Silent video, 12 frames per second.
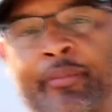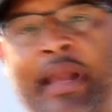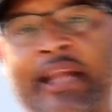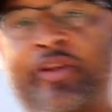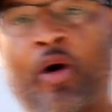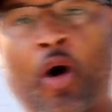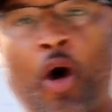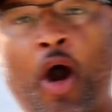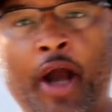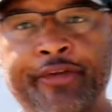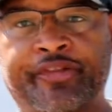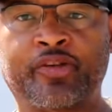to make the
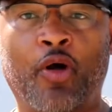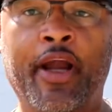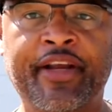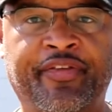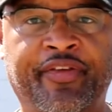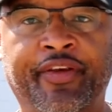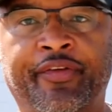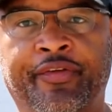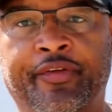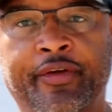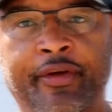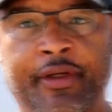hard
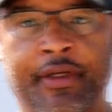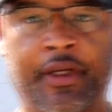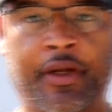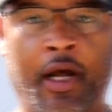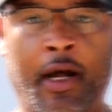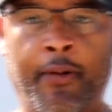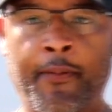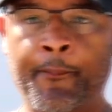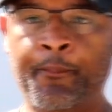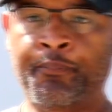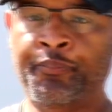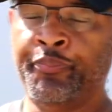choices, you know?
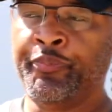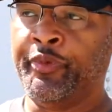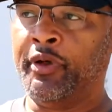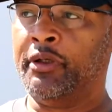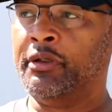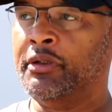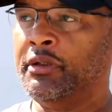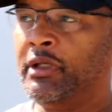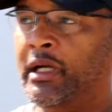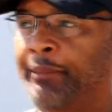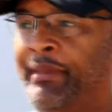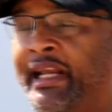
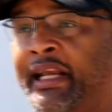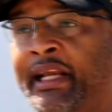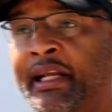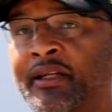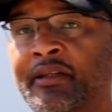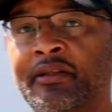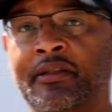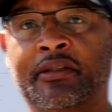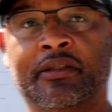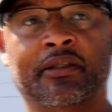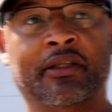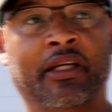I mean,
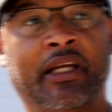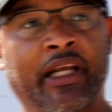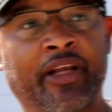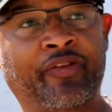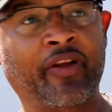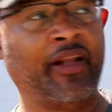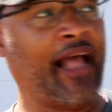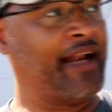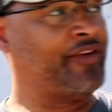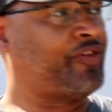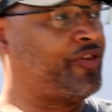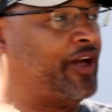it's a
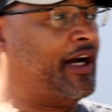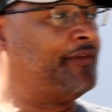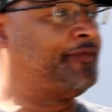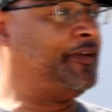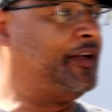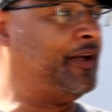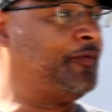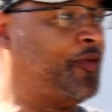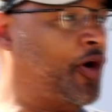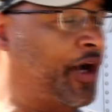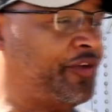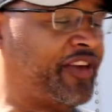lot of stuff
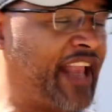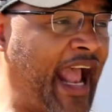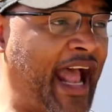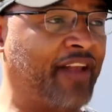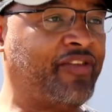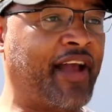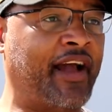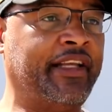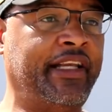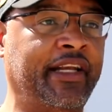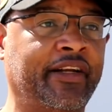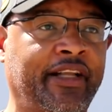for us guys out
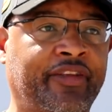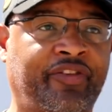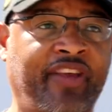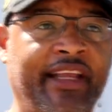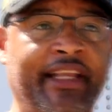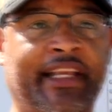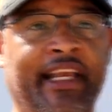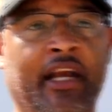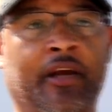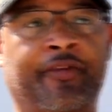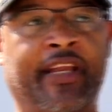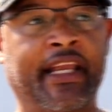here that's taking
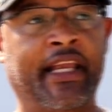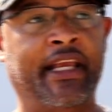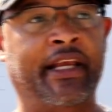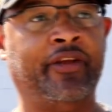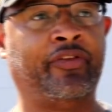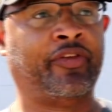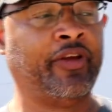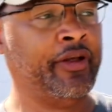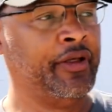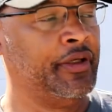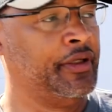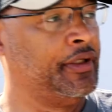care of kids.
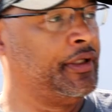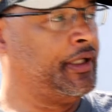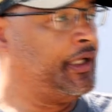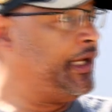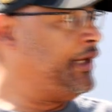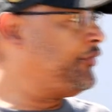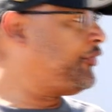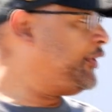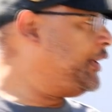It's,